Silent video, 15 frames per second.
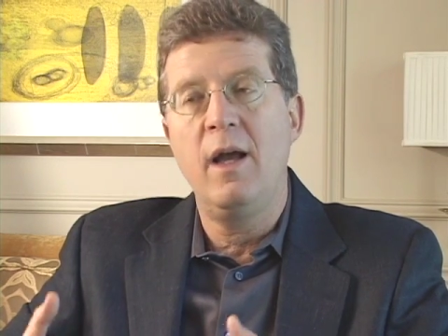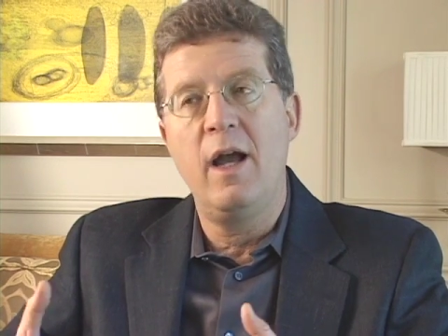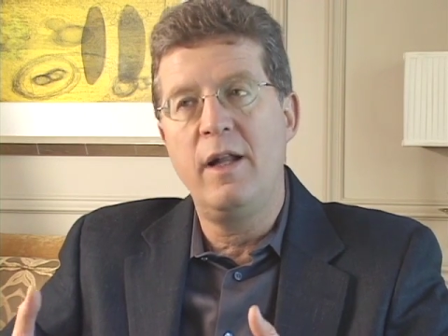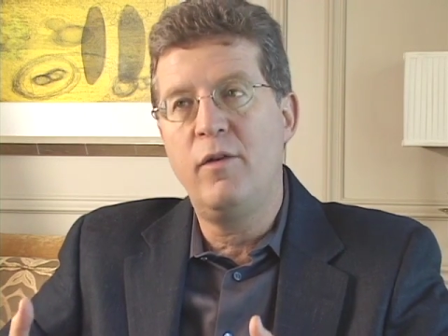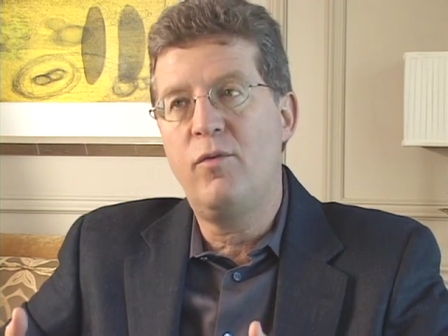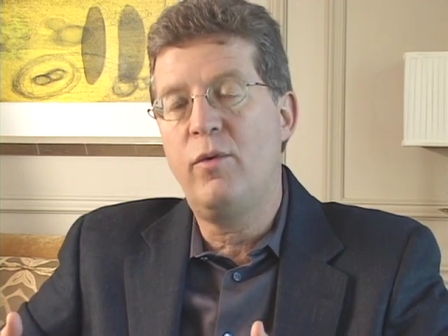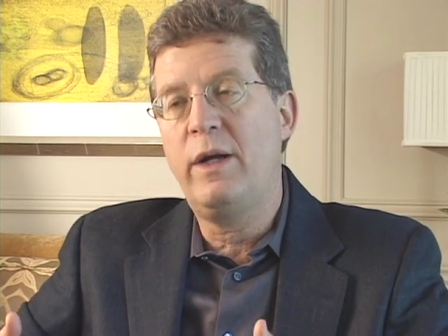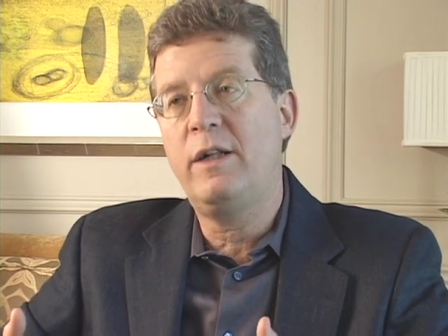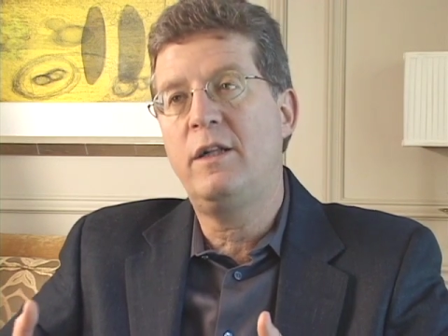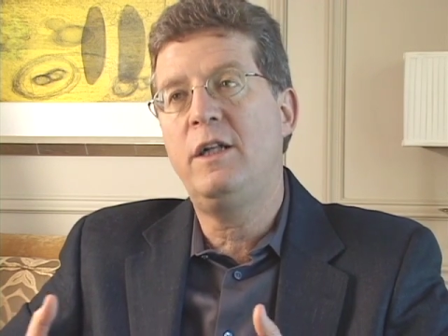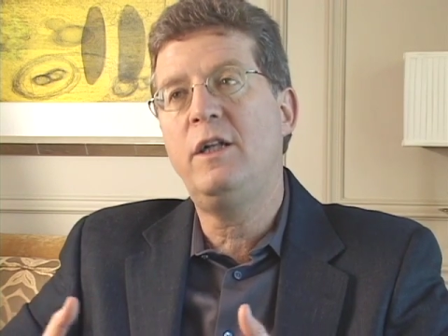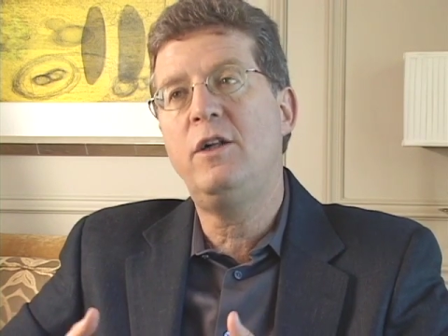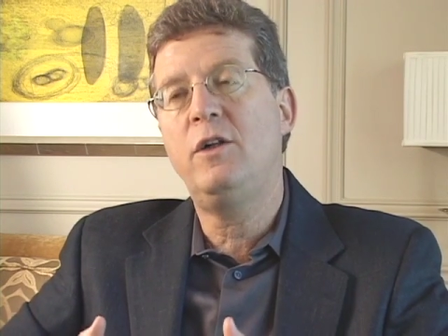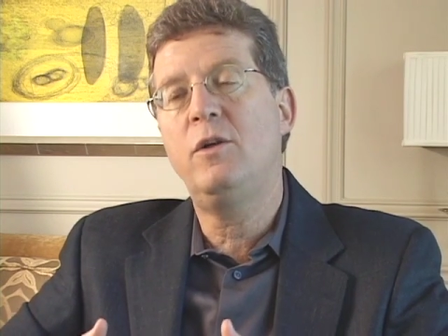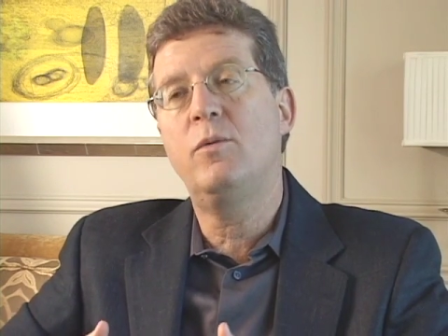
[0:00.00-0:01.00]
And if we had
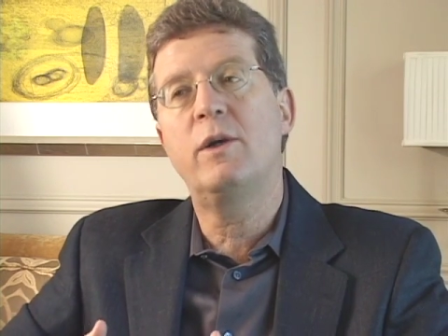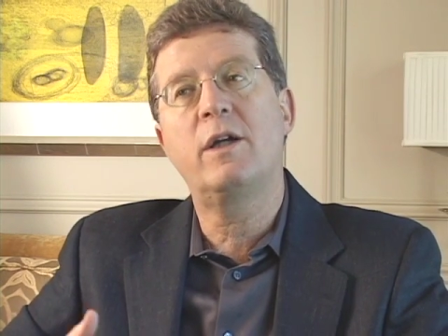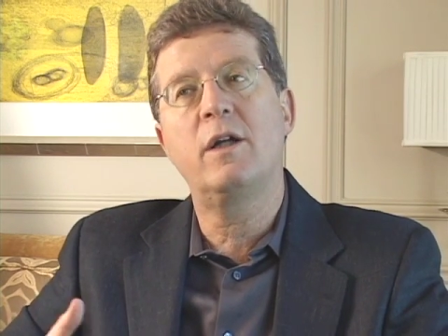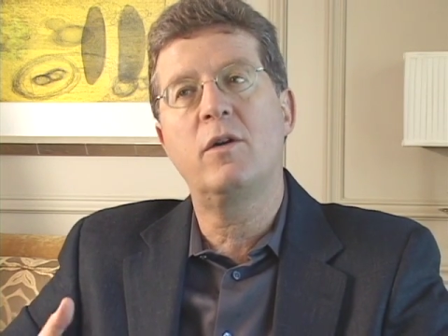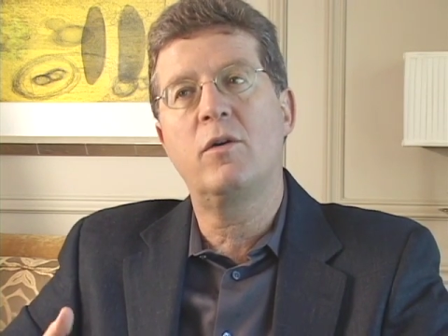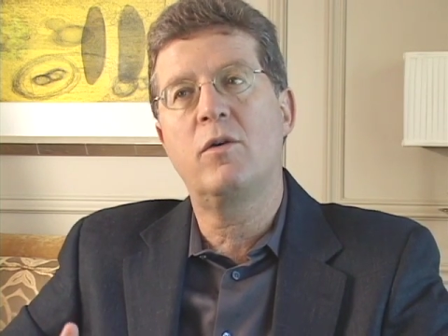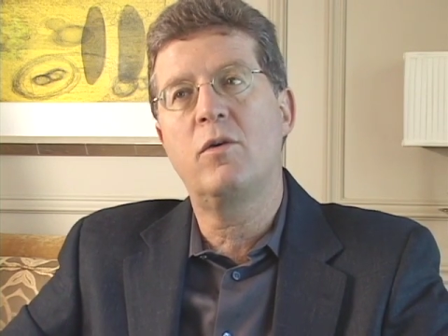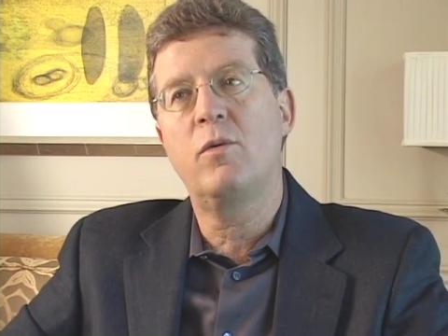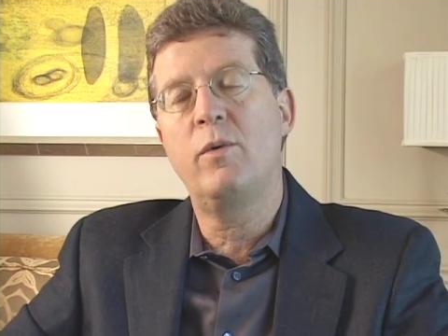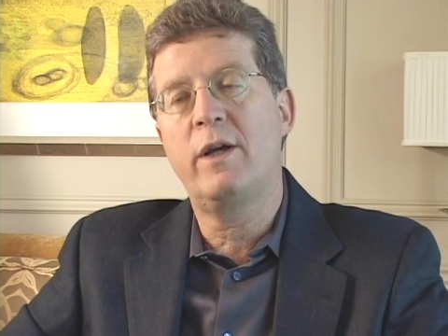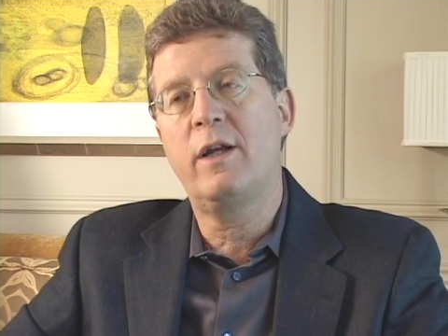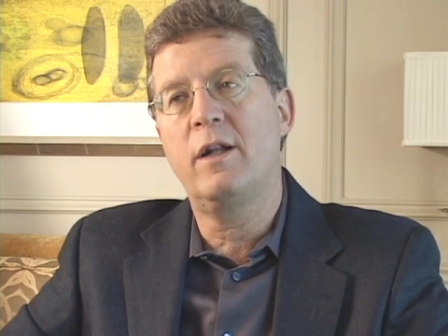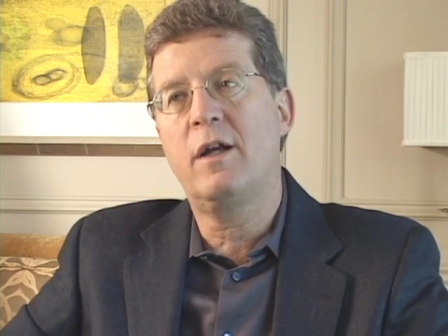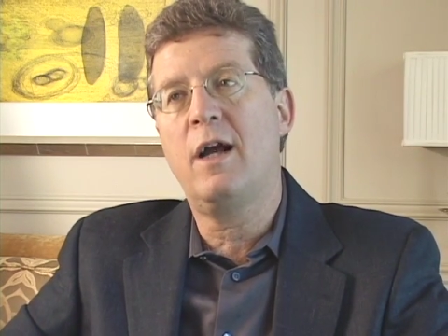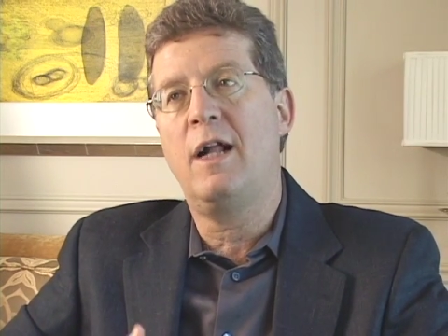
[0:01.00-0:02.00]
tissue, we can
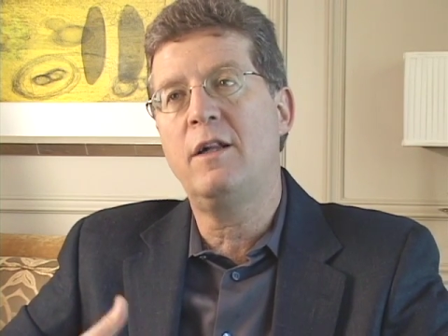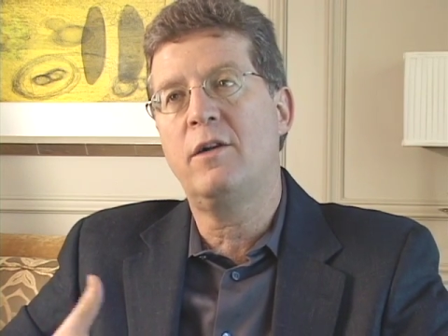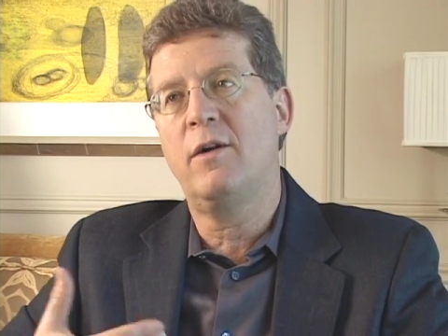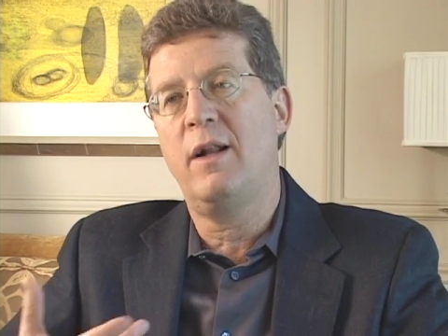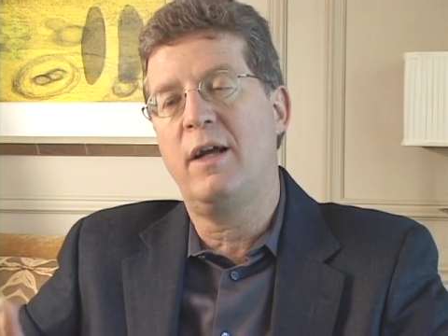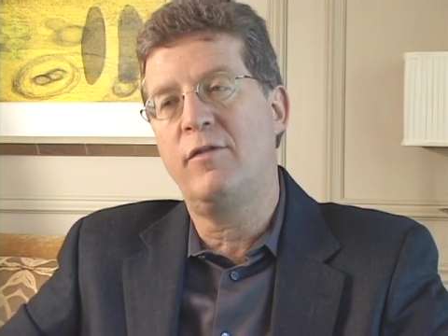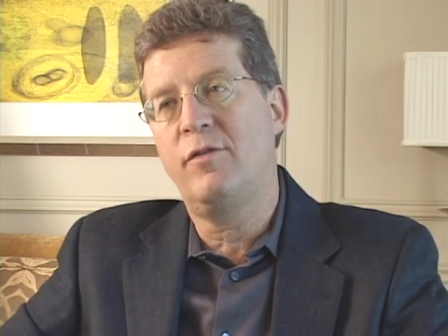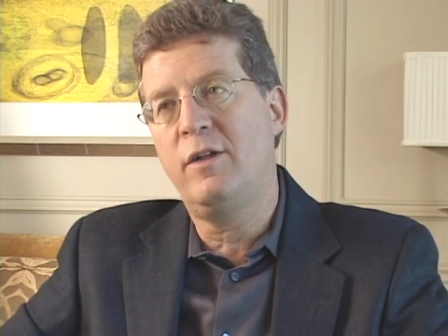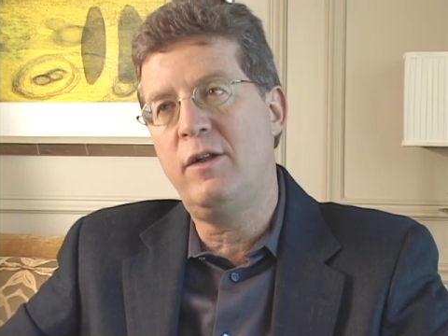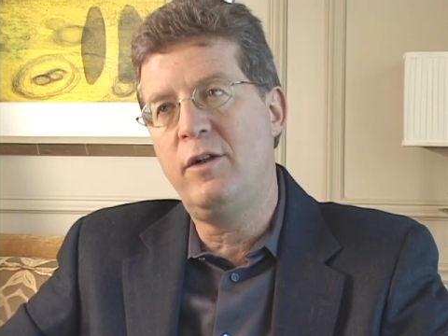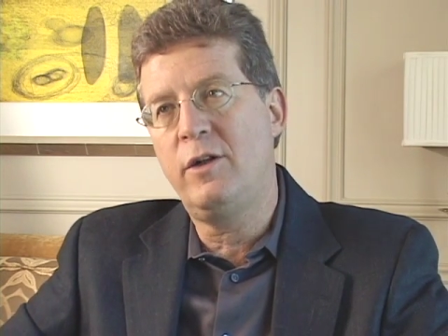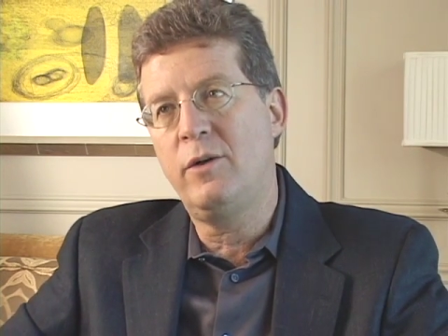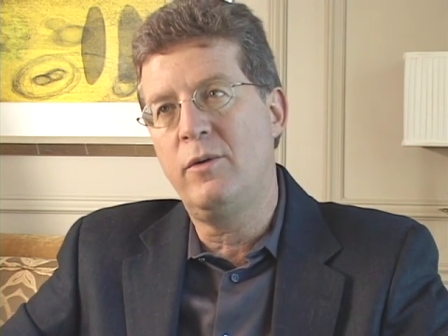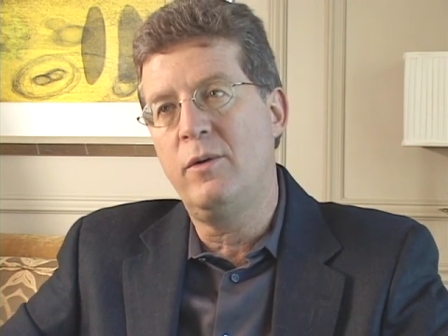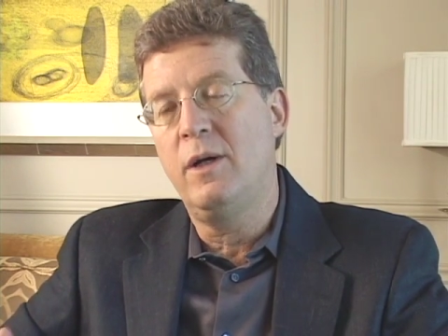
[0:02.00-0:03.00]
culture live
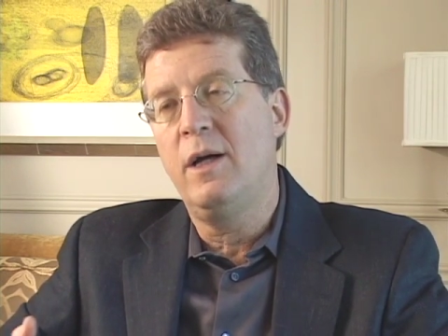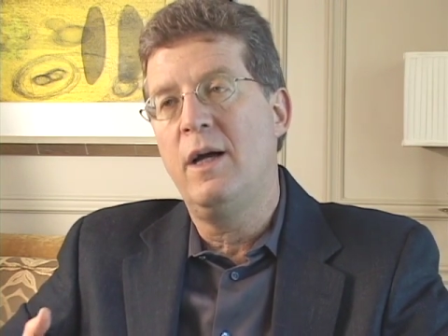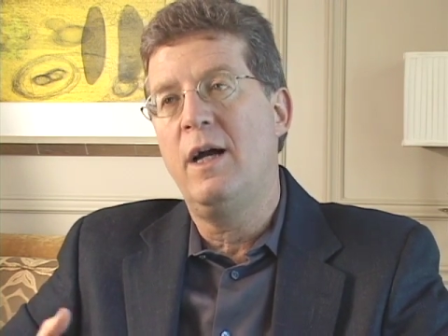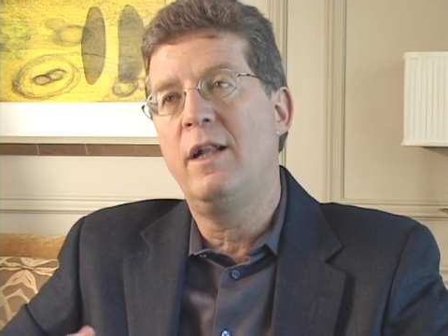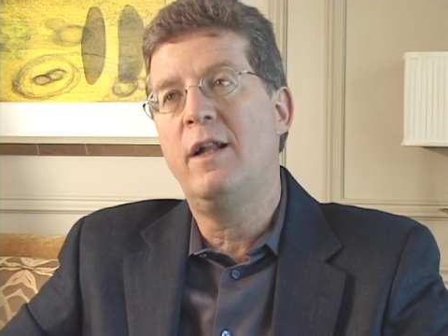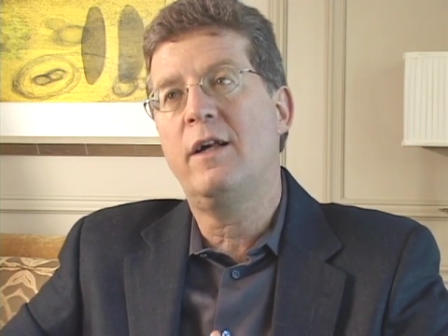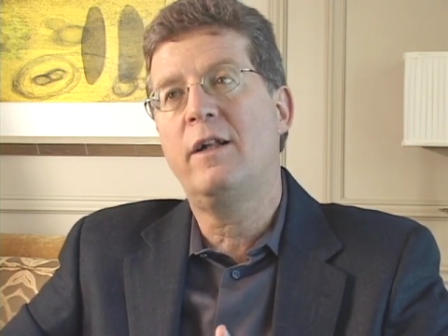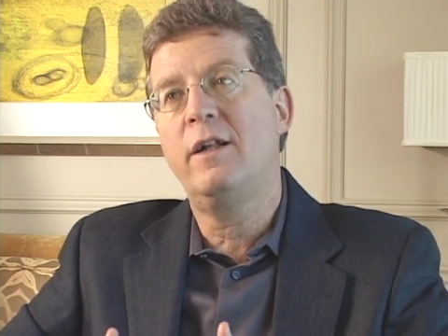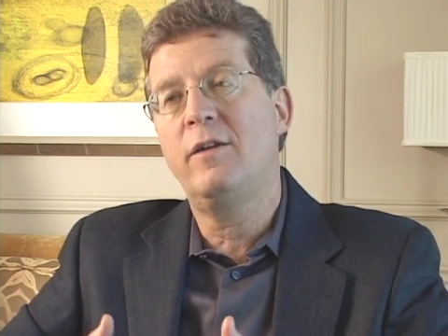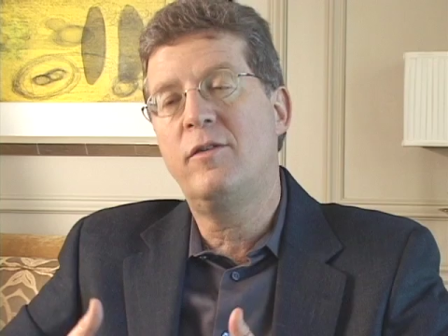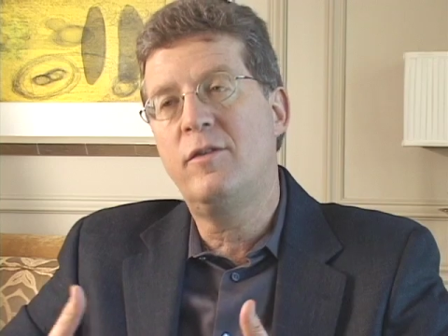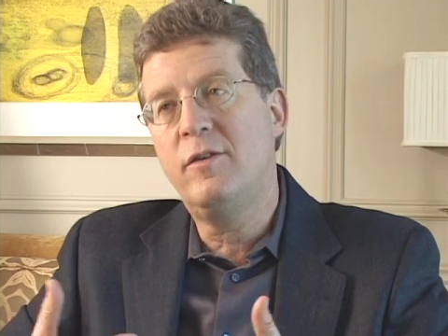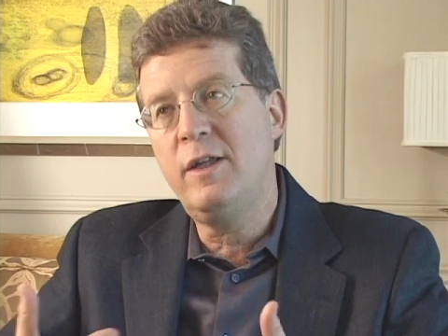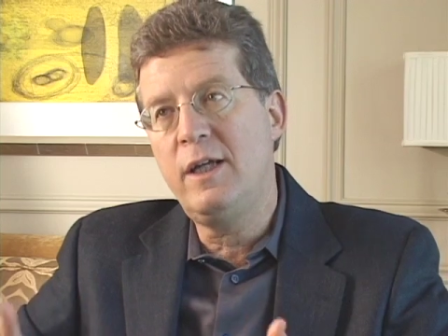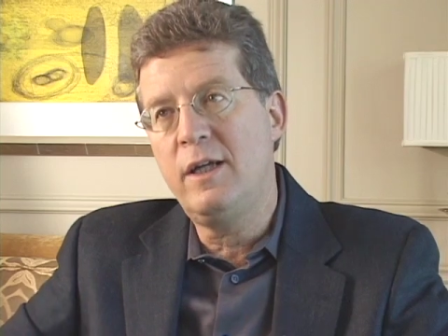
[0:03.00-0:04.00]
tissue and actually
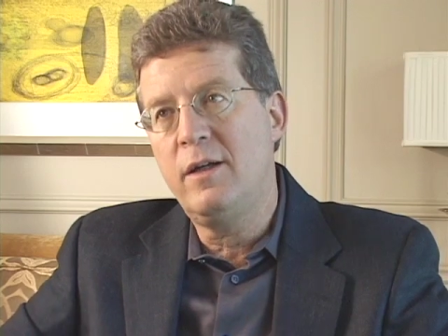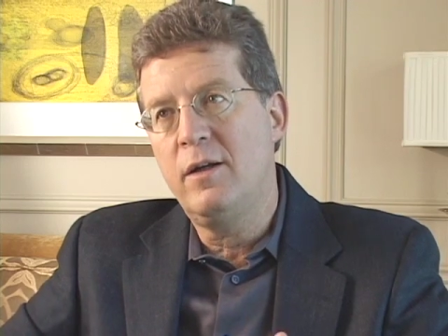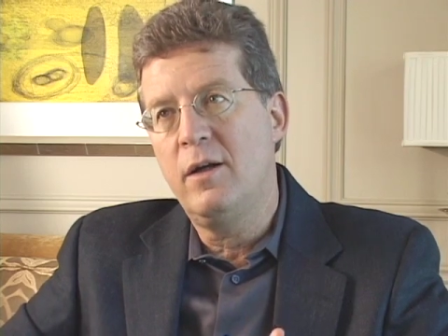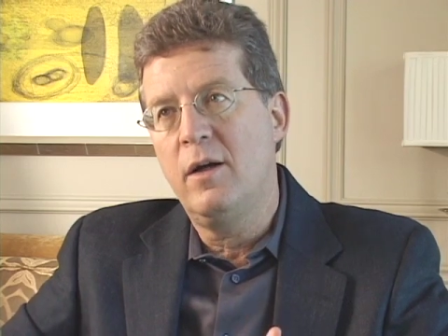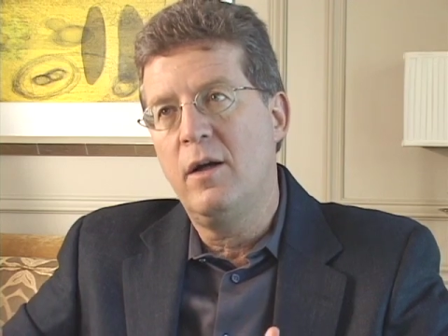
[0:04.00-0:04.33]
see